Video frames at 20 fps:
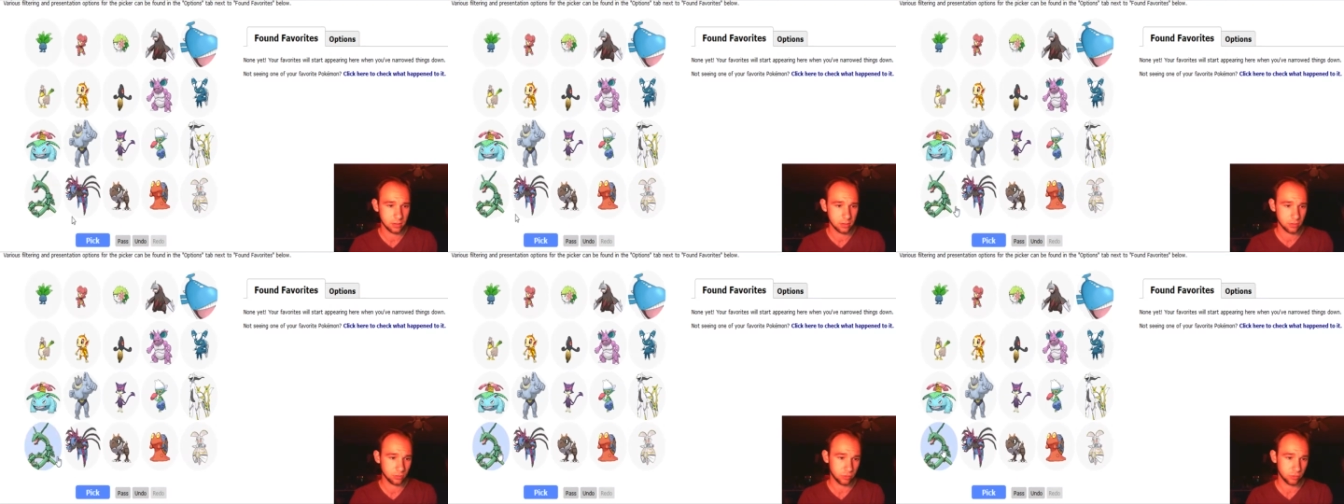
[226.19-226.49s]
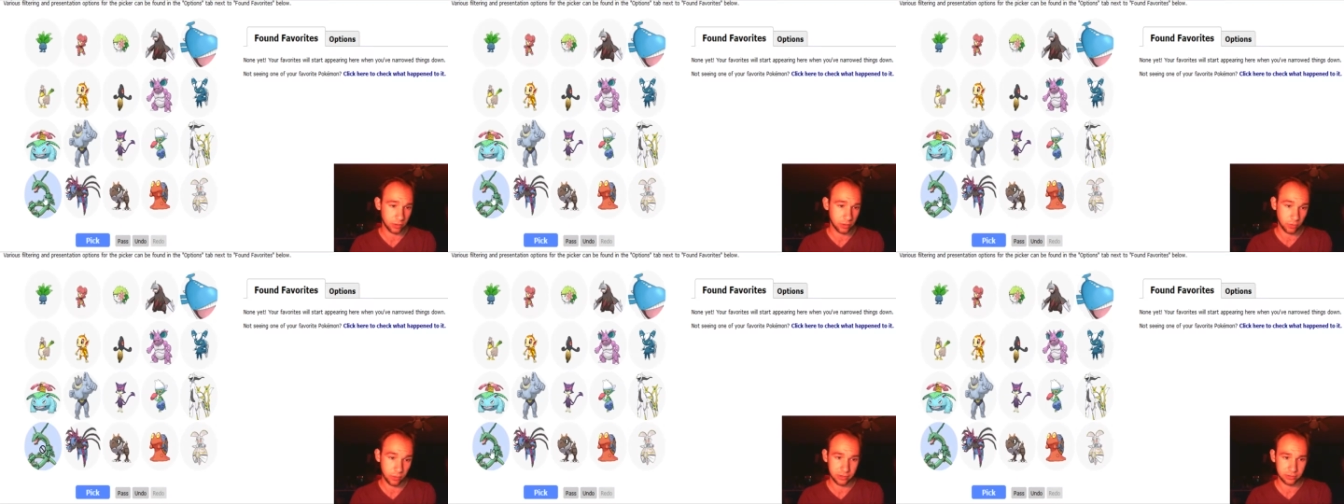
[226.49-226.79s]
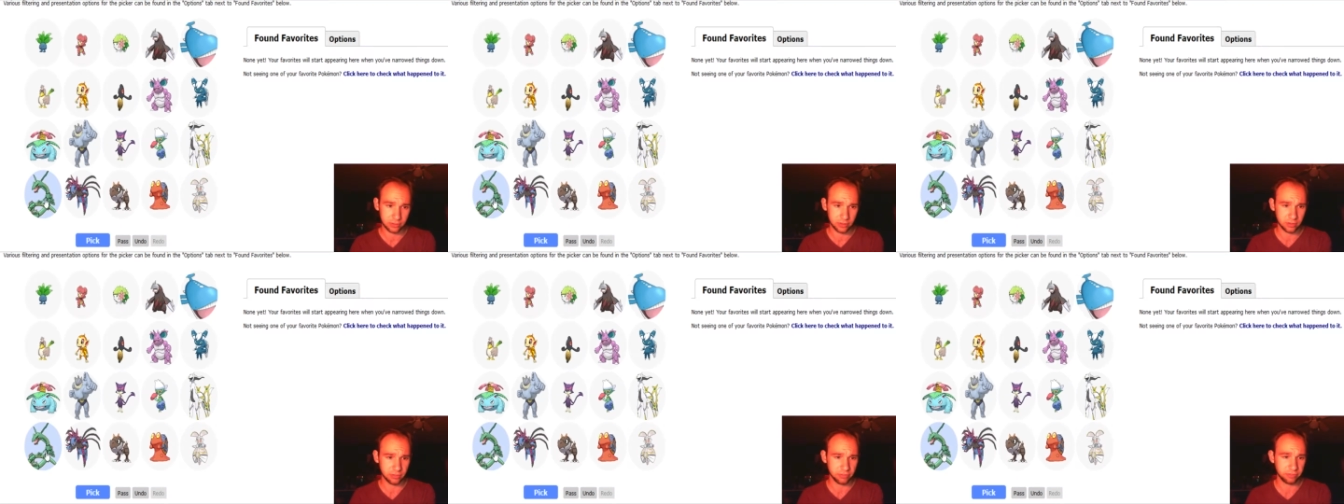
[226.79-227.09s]

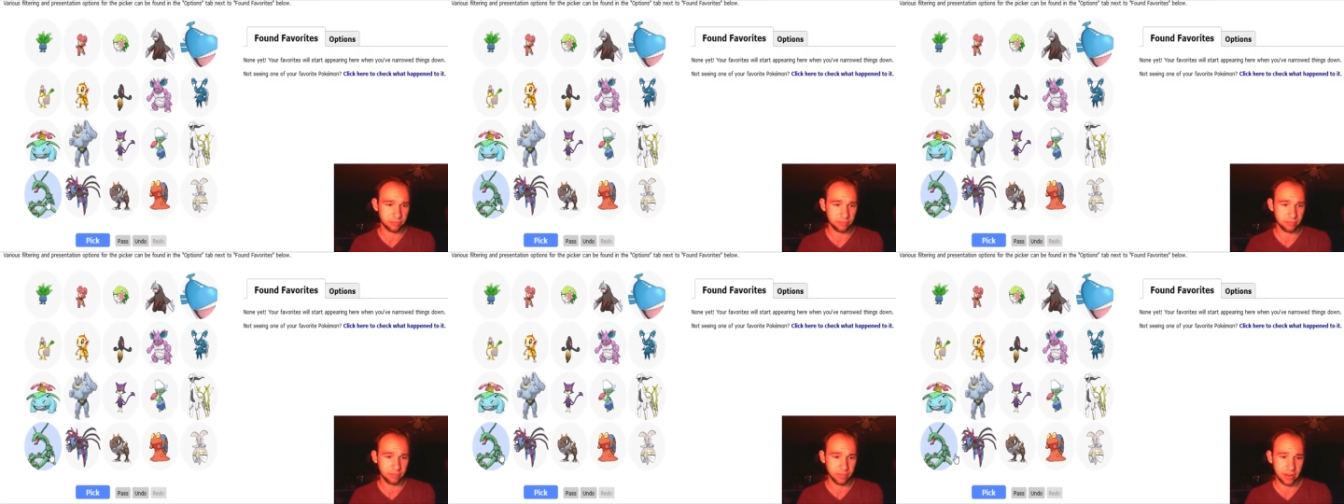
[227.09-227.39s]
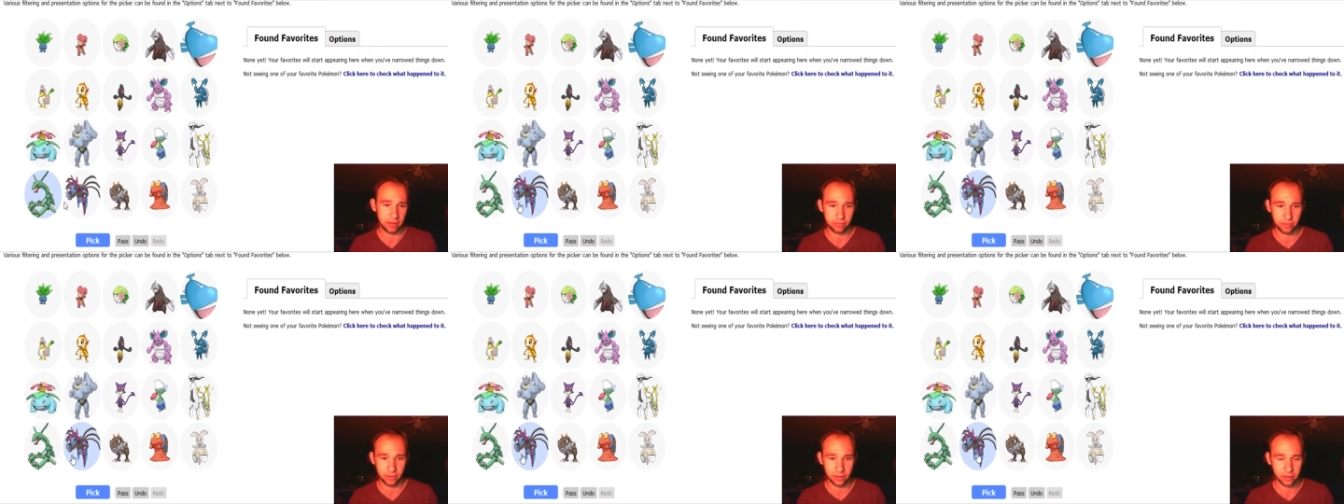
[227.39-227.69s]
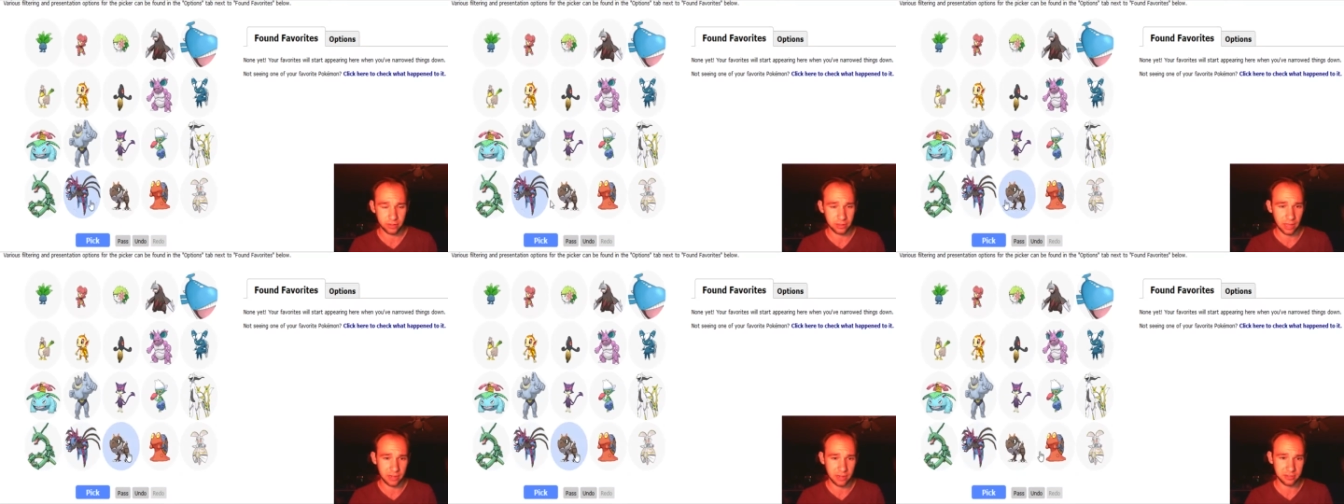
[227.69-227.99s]
Rayquaza.
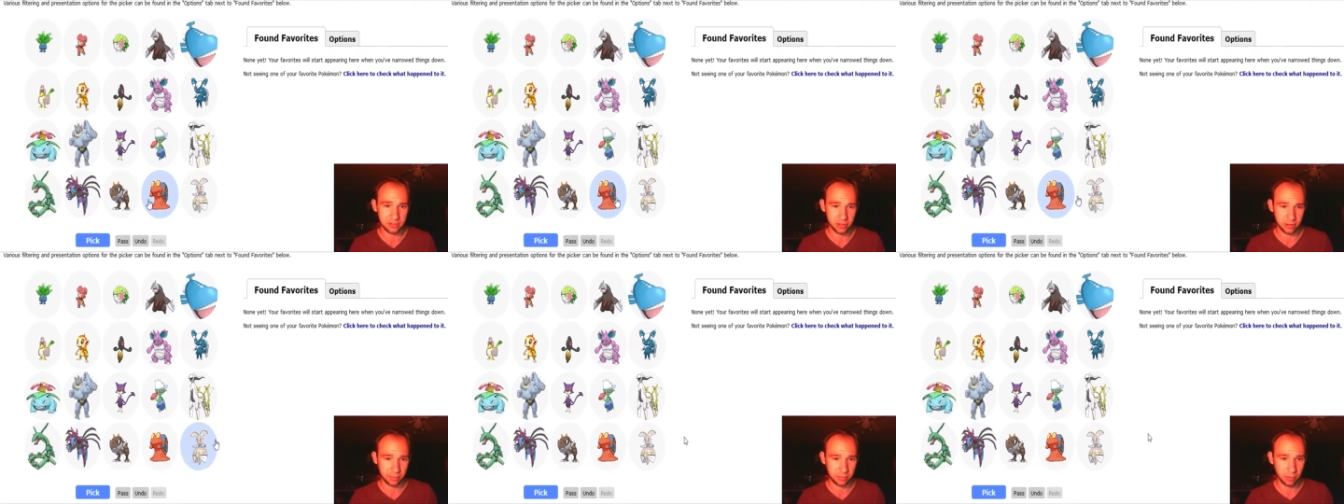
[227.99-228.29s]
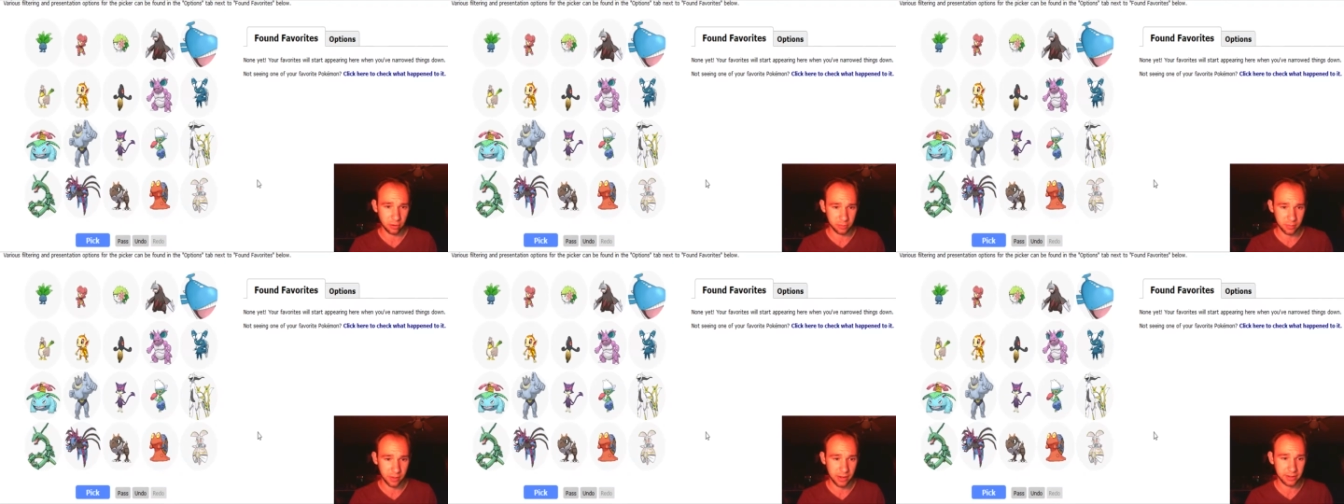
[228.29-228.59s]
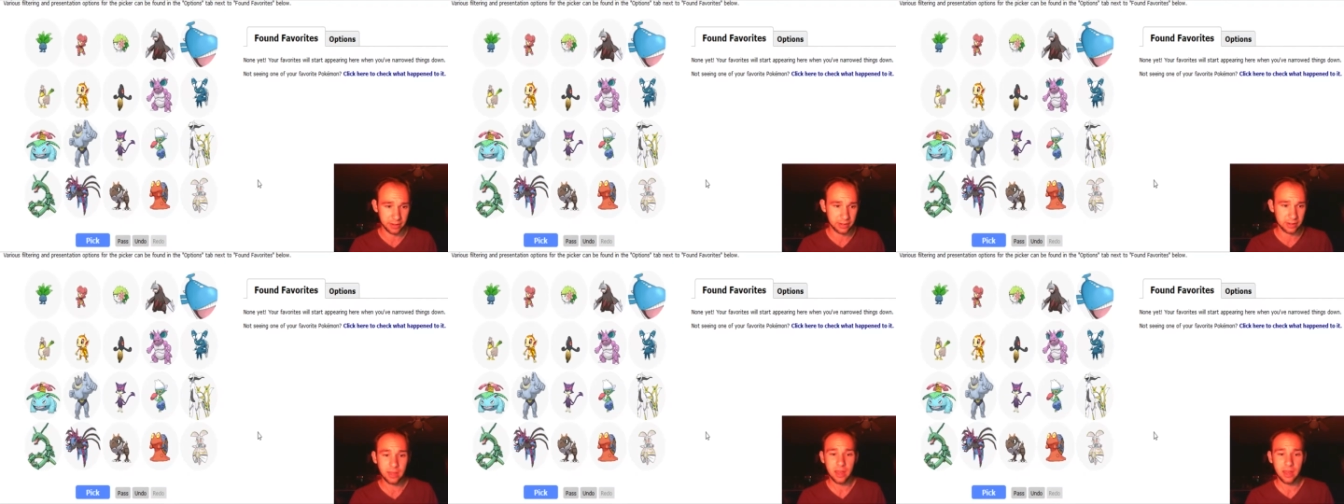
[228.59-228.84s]
Favorite legendary Pokemon. He,